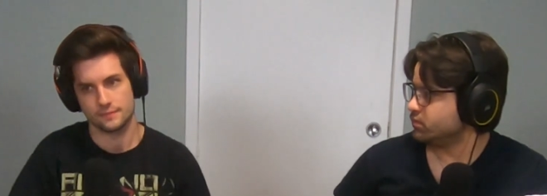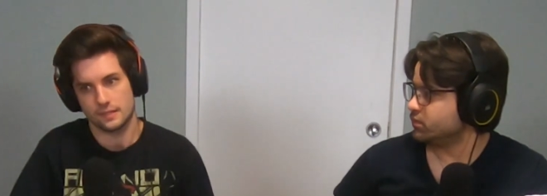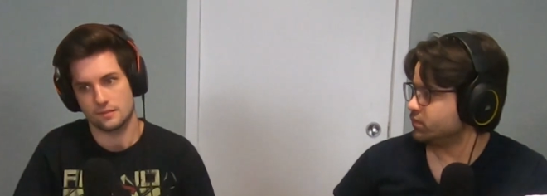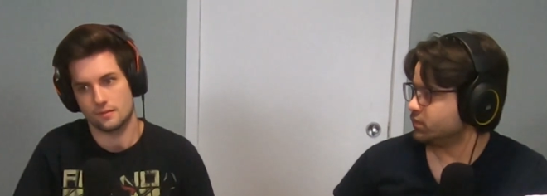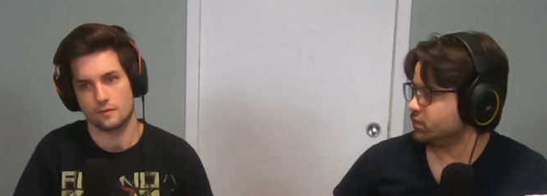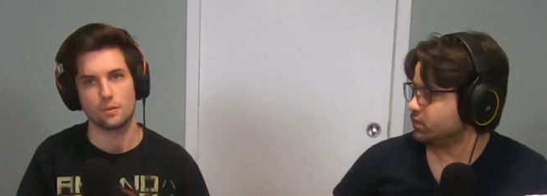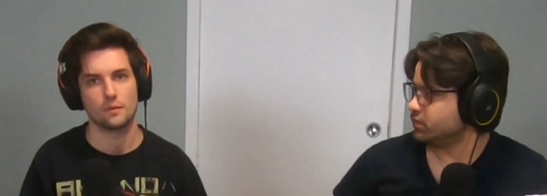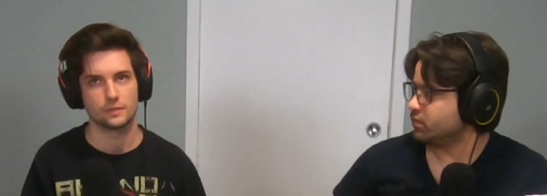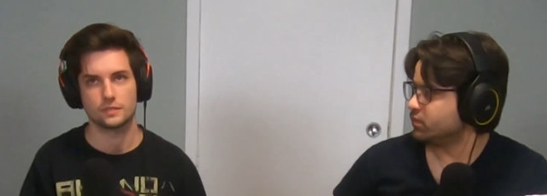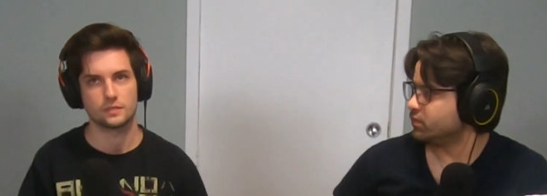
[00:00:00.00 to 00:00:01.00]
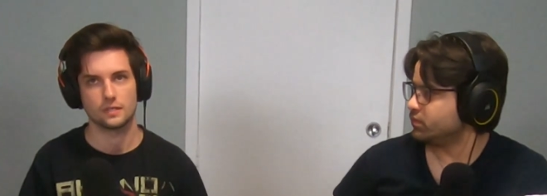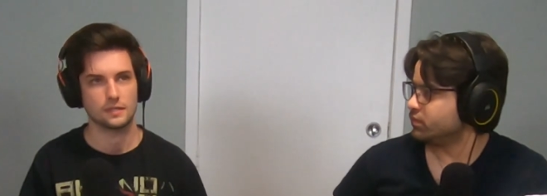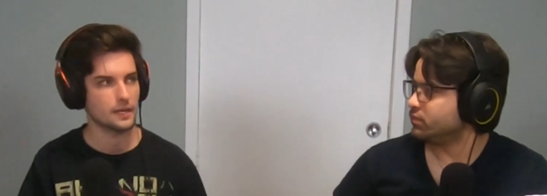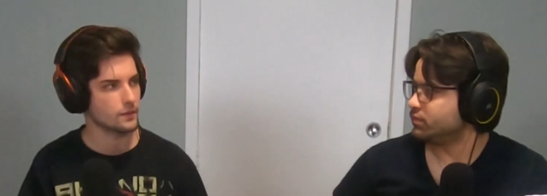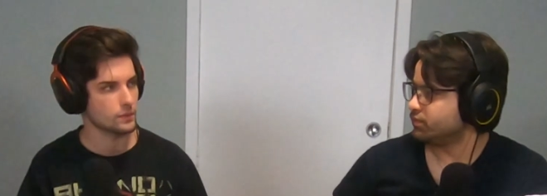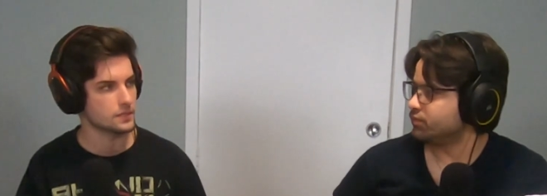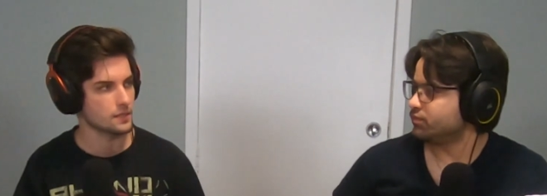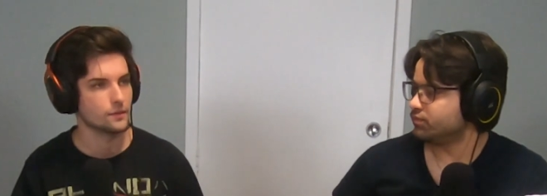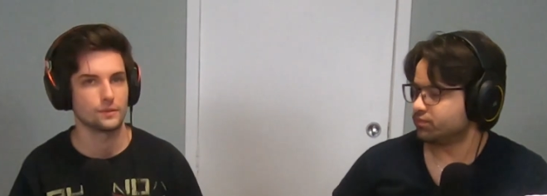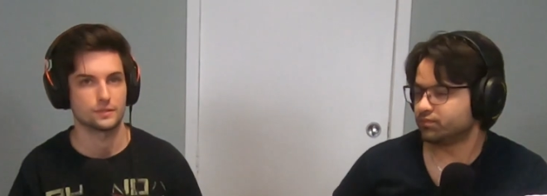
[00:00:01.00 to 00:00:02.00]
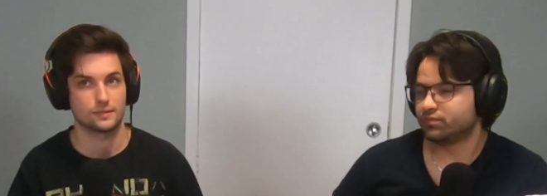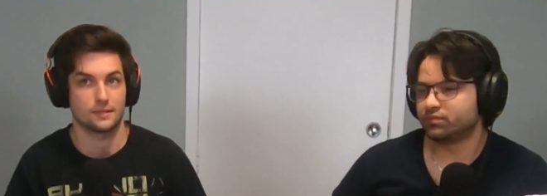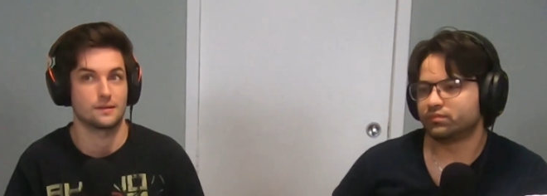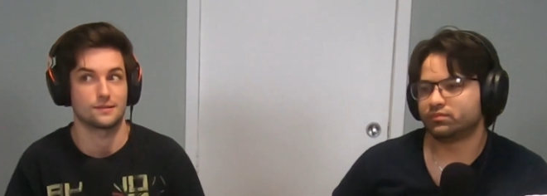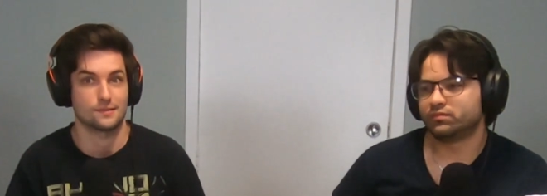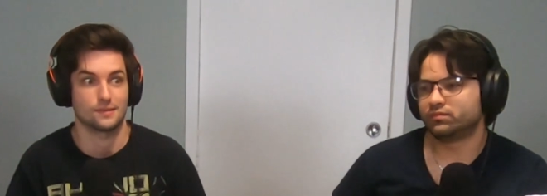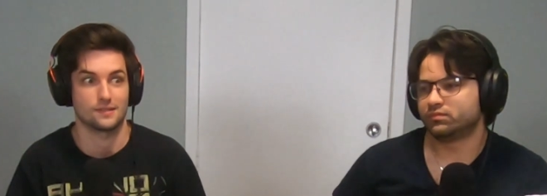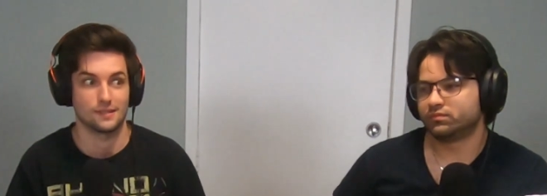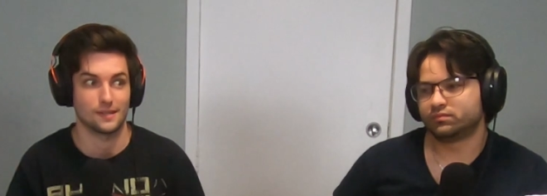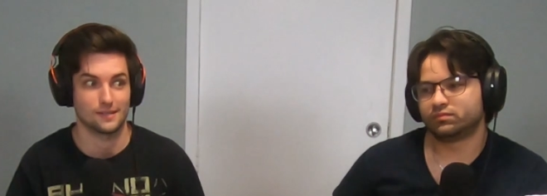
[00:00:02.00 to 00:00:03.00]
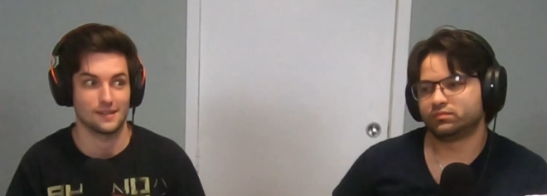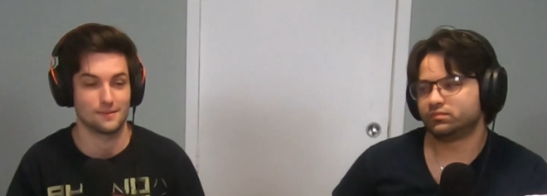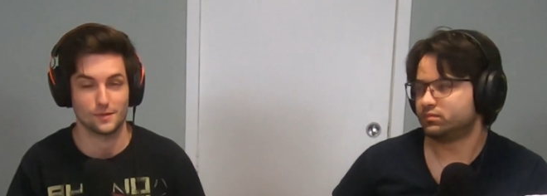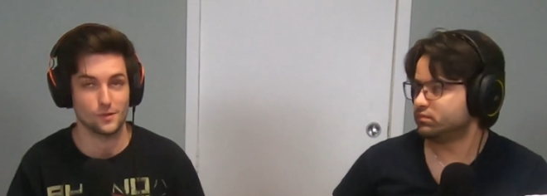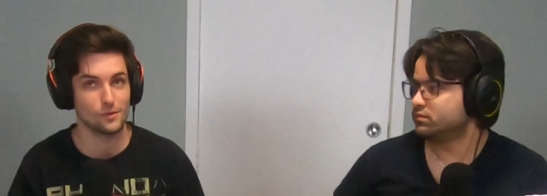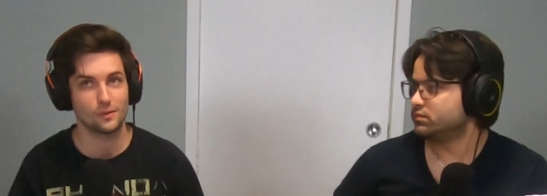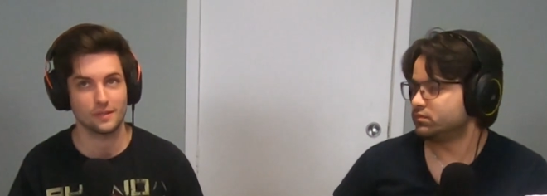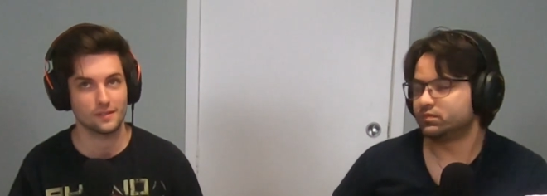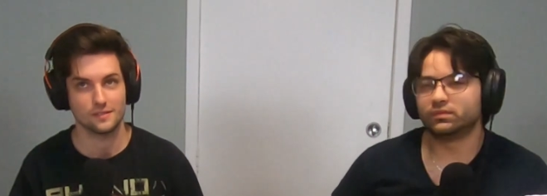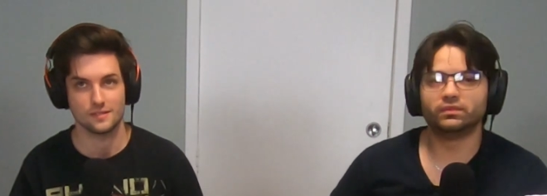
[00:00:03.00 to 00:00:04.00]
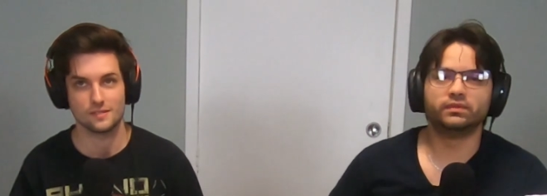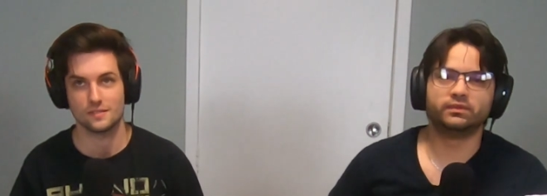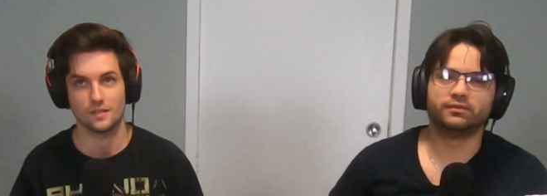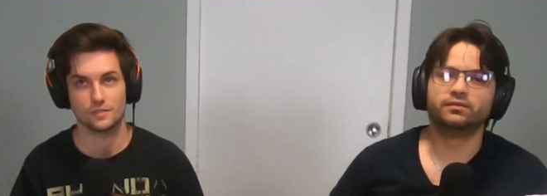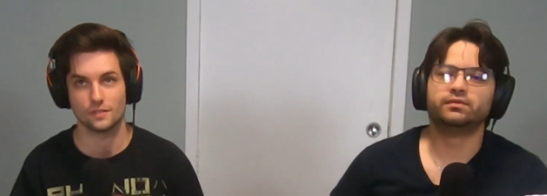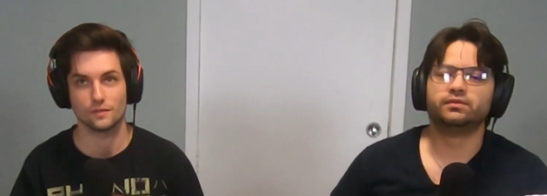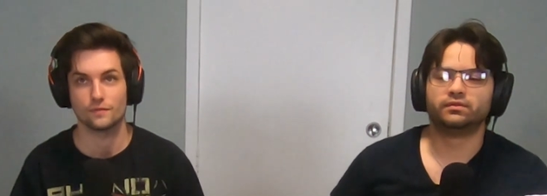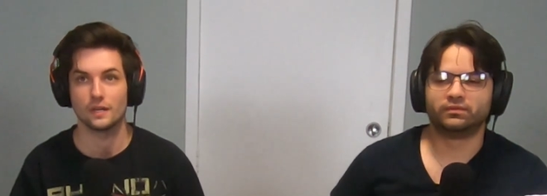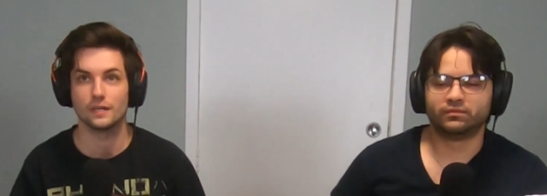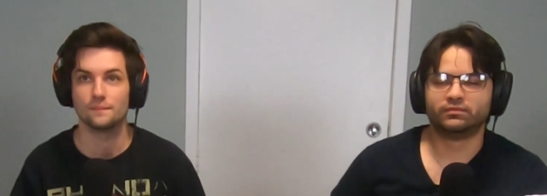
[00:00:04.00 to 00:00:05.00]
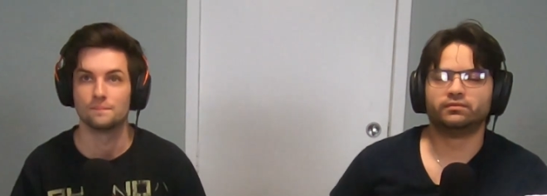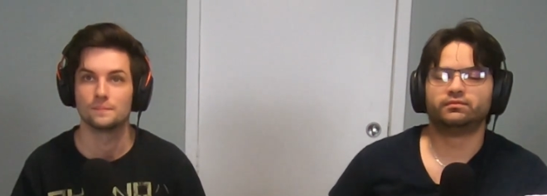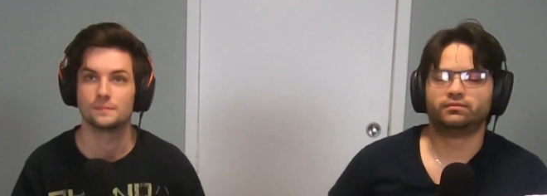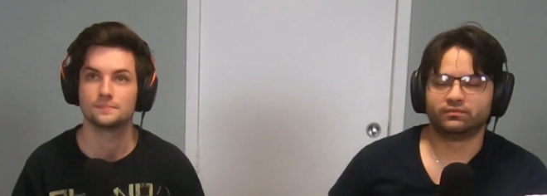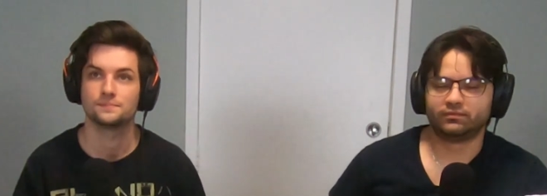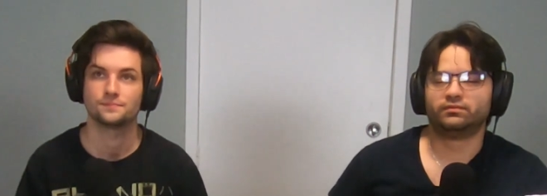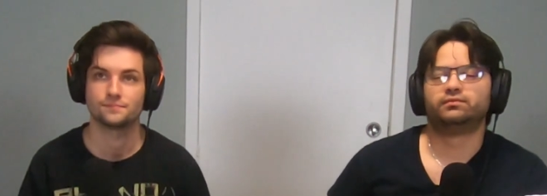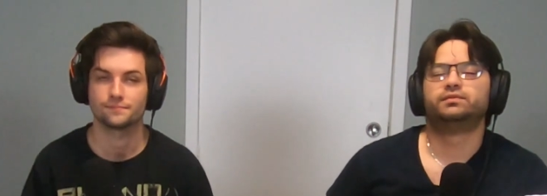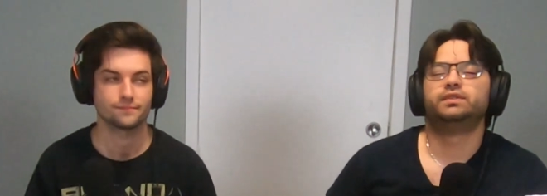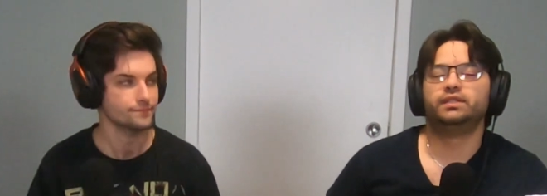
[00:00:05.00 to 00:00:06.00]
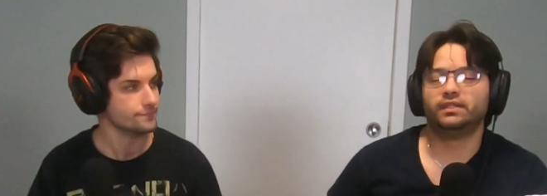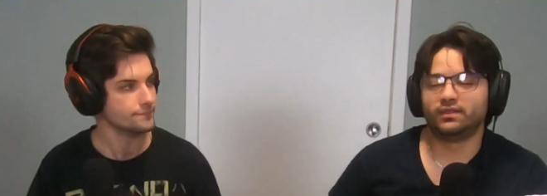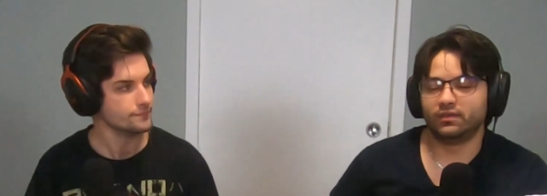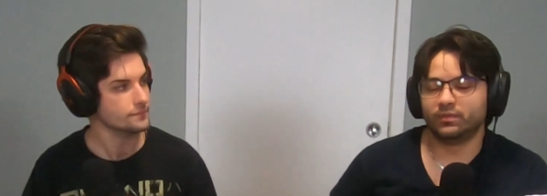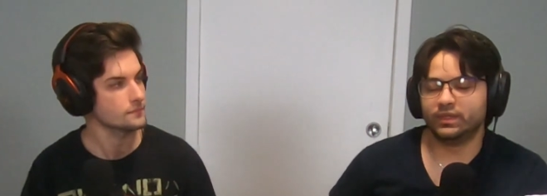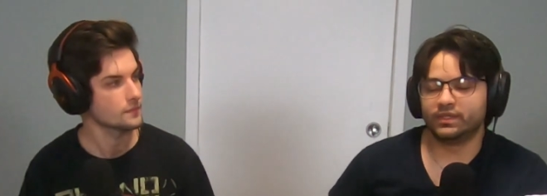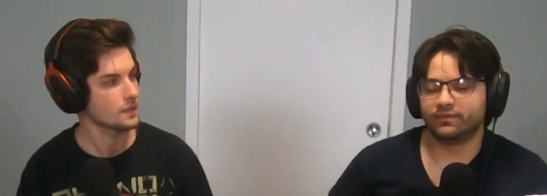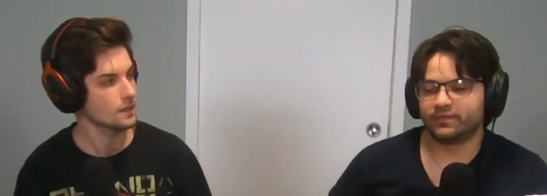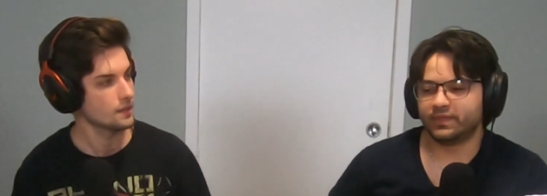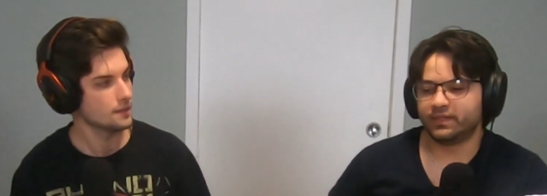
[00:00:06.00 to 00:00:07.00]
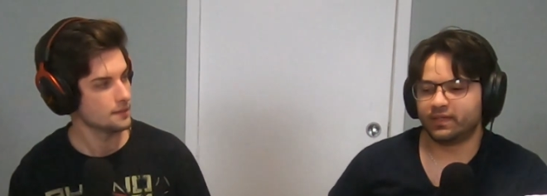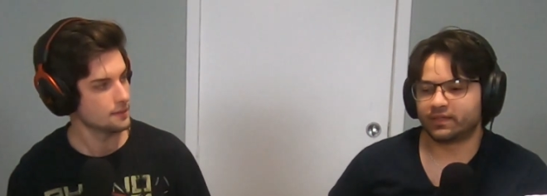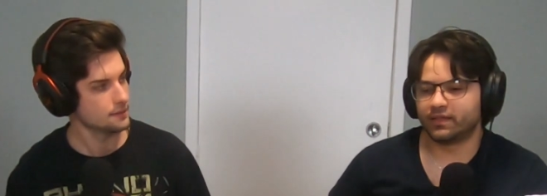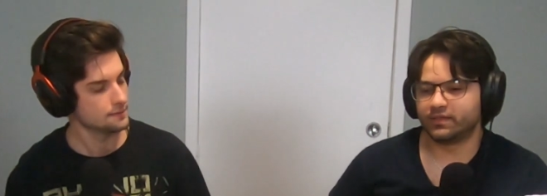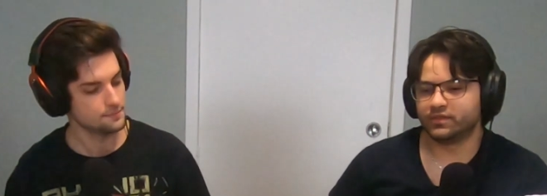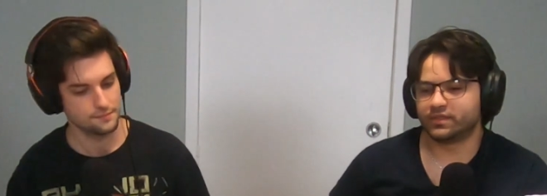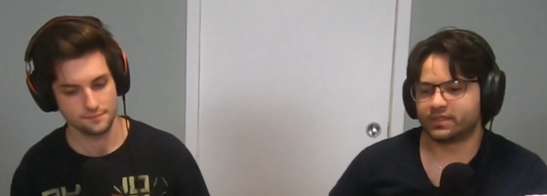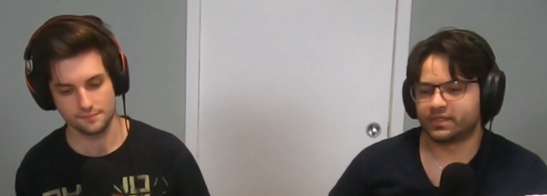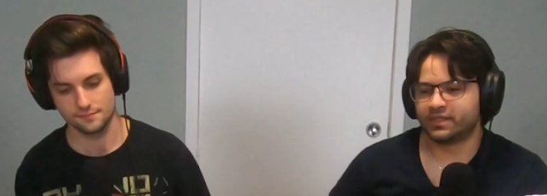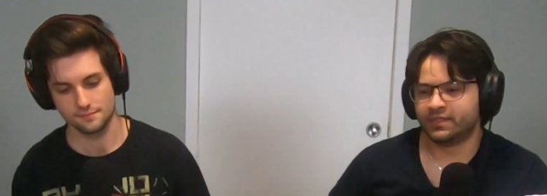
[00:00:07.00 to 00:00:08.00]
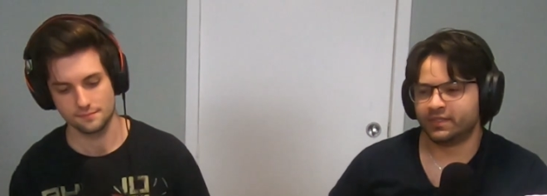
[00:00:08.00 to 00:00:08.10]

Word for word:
Speaker 1: it, they're probably just gonna like retell it, which honestly, like I'm cool with, because it's such a good fight.
Speaker 2: It is an amazing fight. I, I just